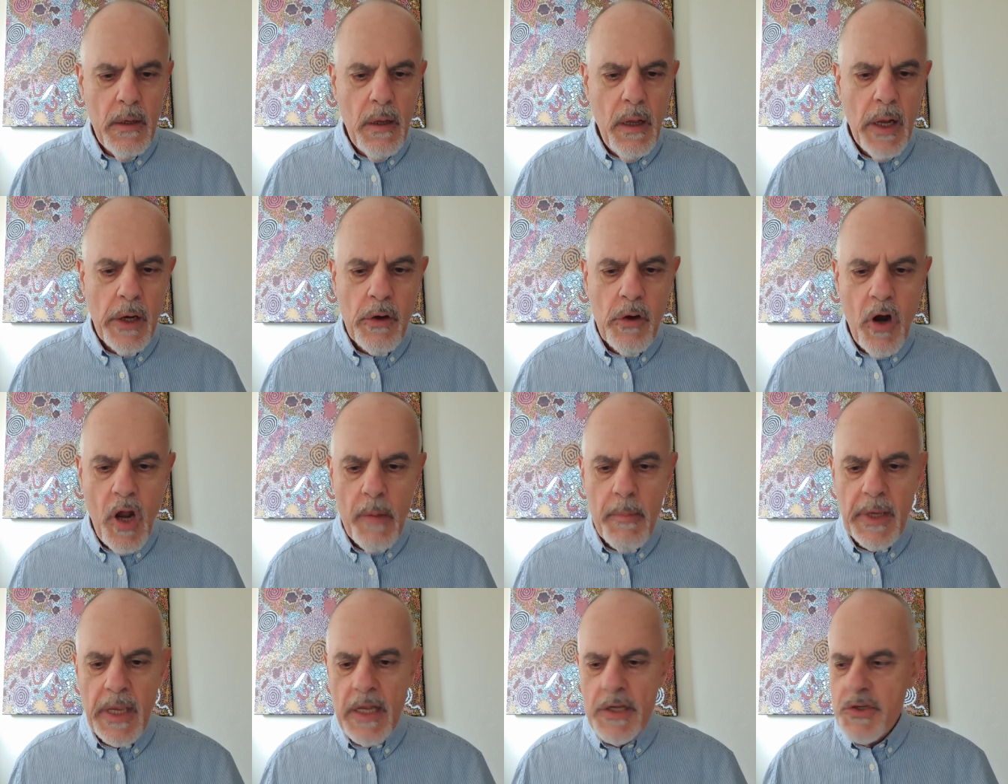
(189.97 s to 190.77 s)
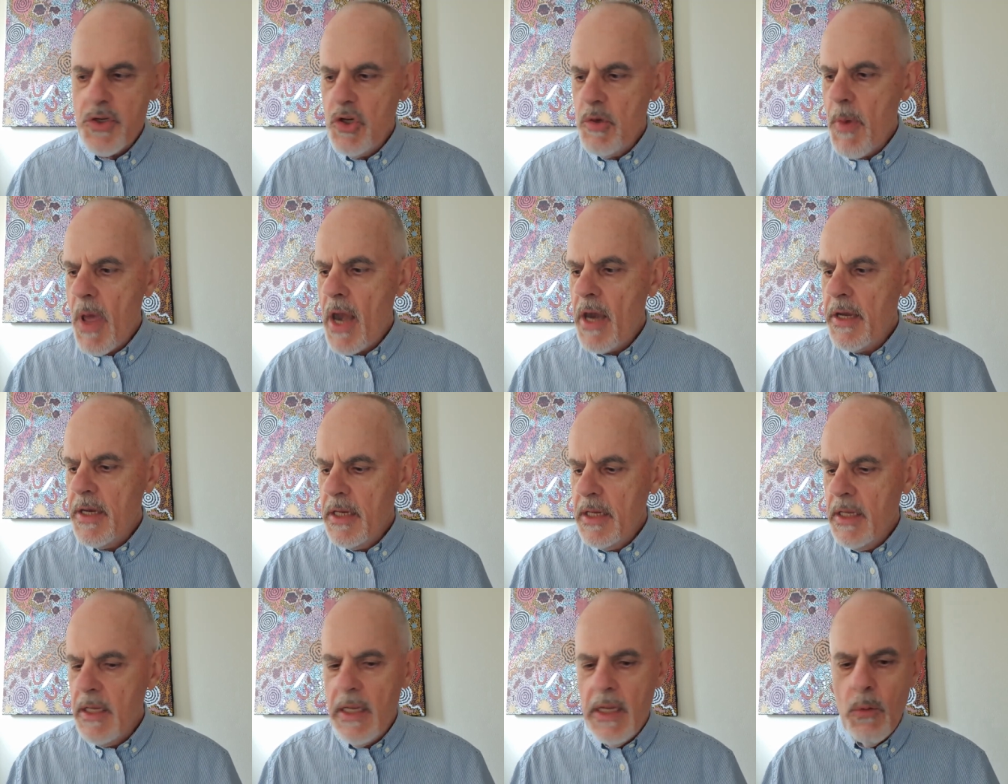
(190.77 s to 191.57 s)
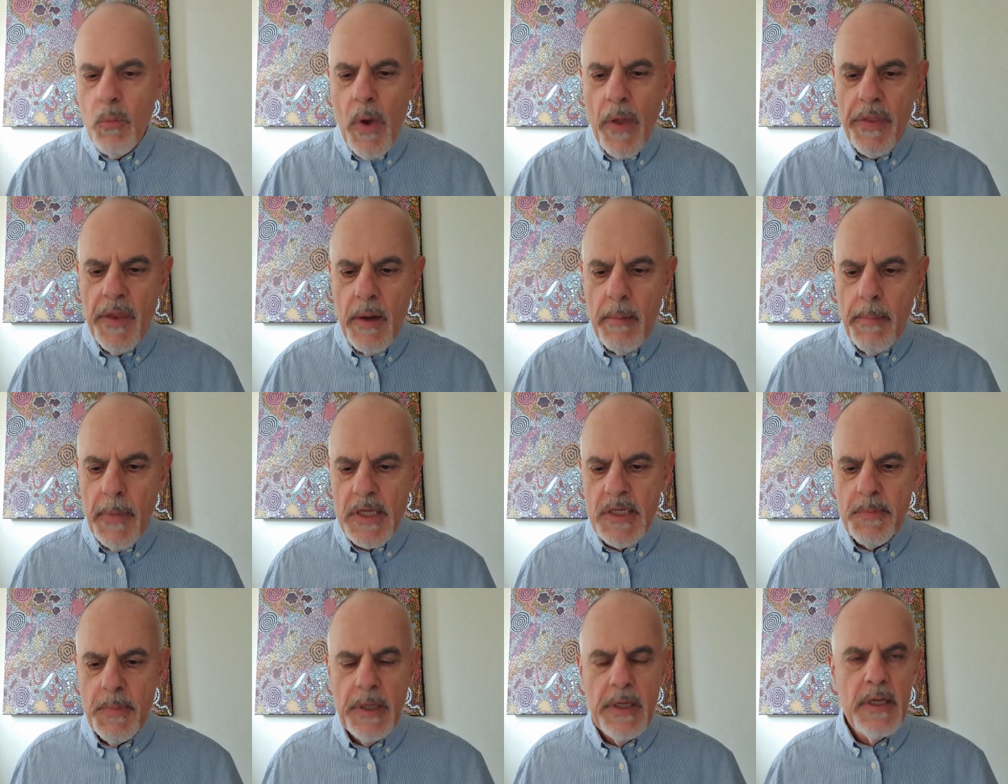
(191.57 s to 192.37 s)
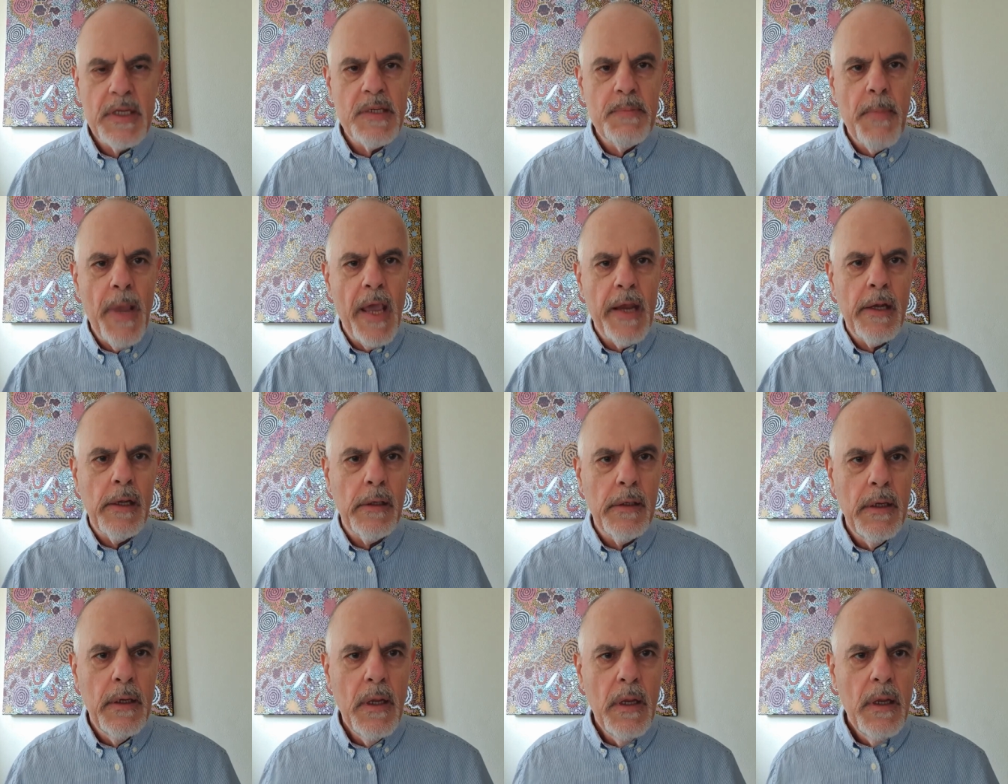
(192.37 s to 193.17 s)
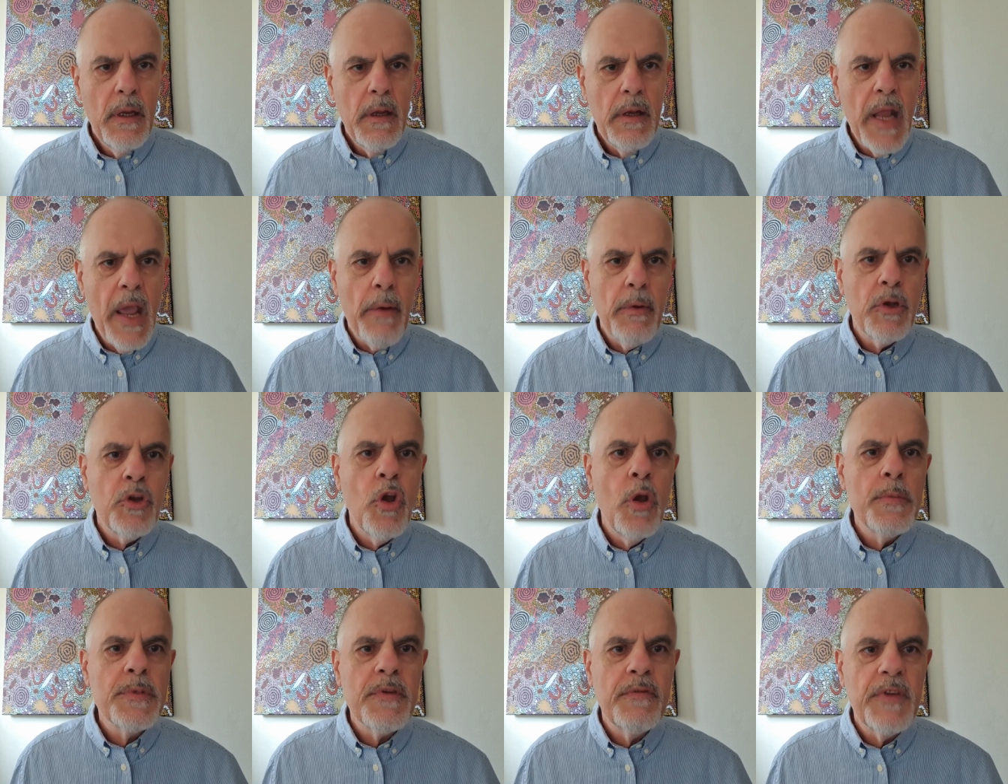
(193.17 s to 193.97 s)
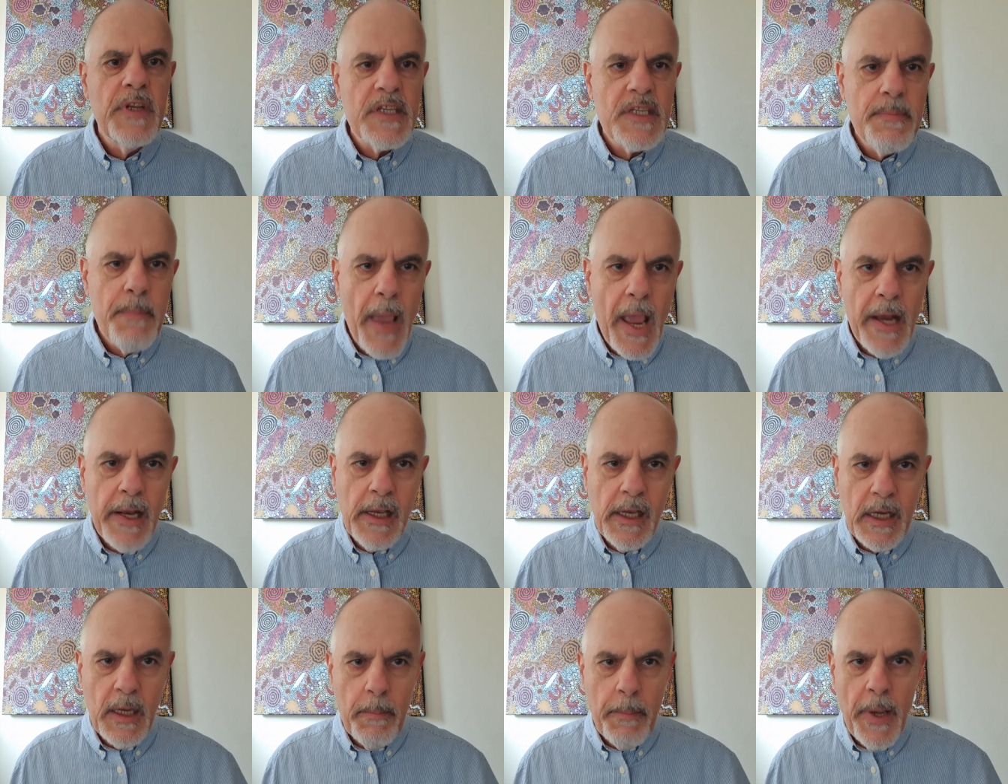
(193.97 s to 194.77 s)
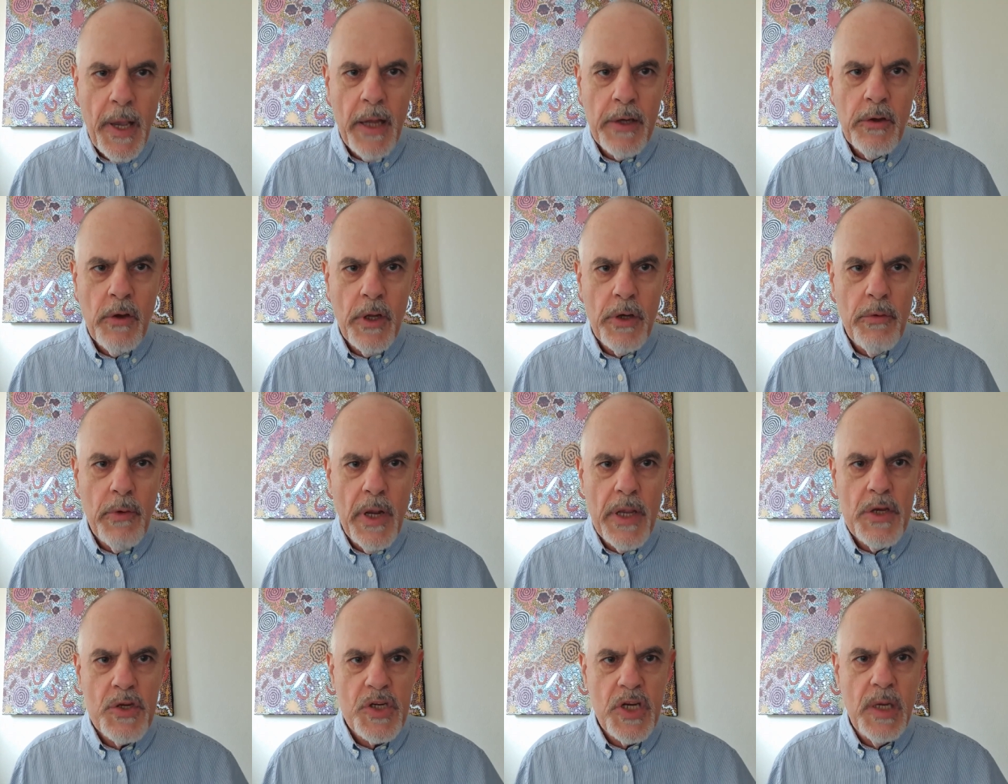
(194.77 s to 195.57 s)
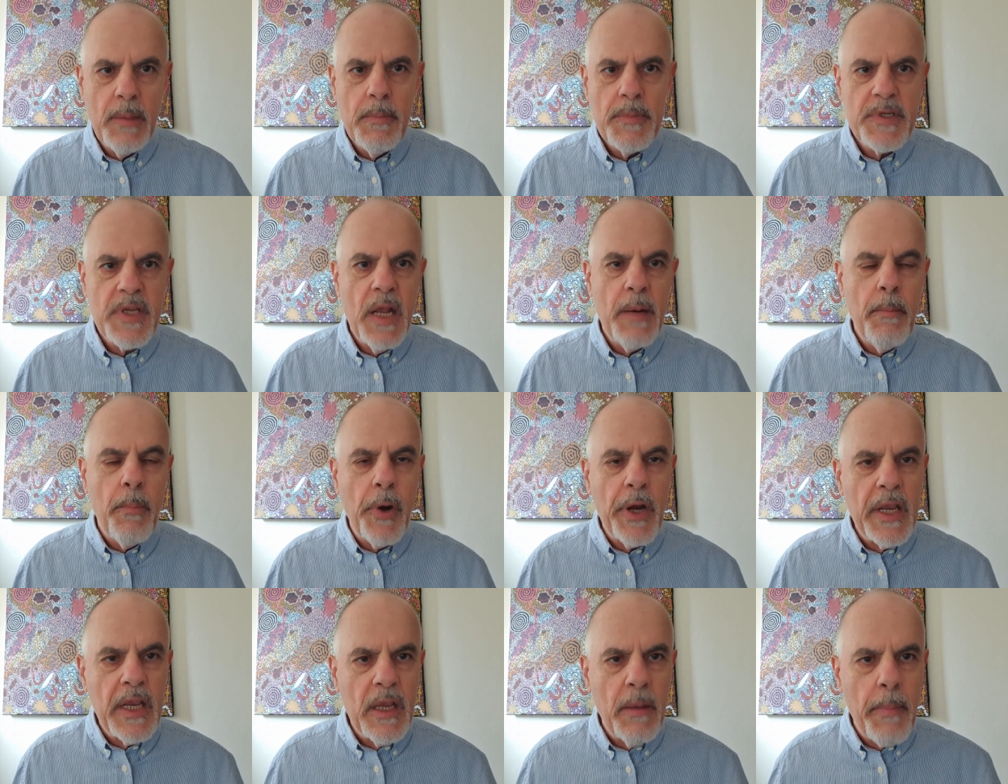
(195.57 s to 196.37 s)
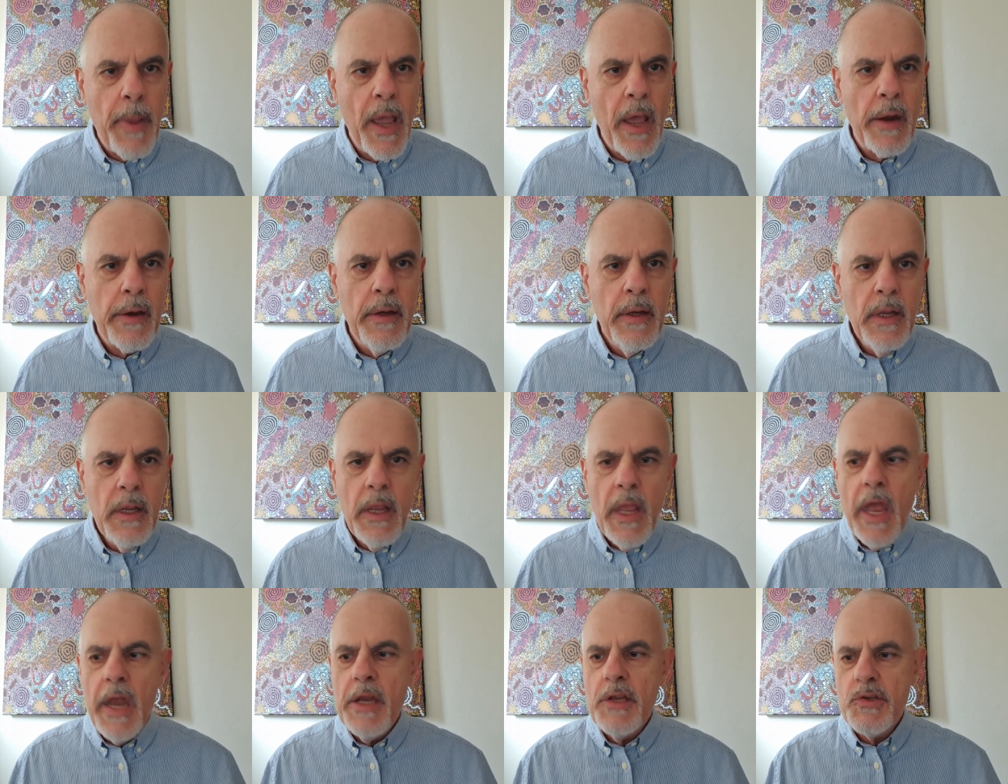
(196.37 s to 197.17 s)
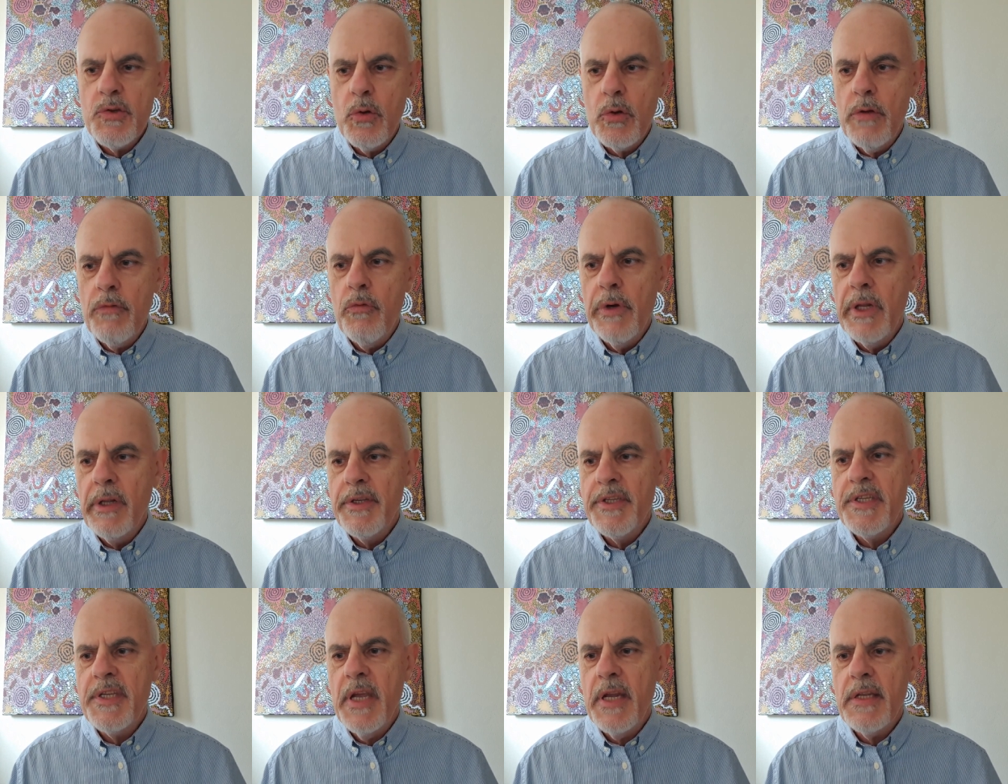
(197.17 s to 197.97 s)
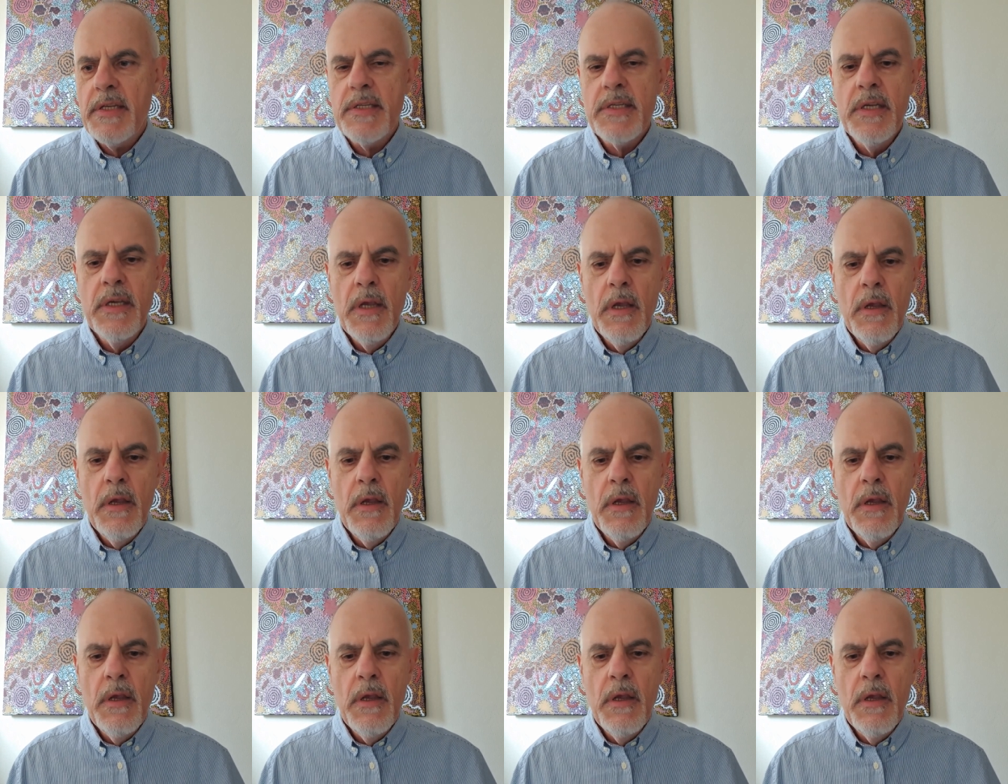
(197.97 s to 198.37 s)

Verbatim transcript: a crime against humanity here, one that must be dismantled. Now, in terms of dismantling apartheid regimes and bringing about any sort of real sense,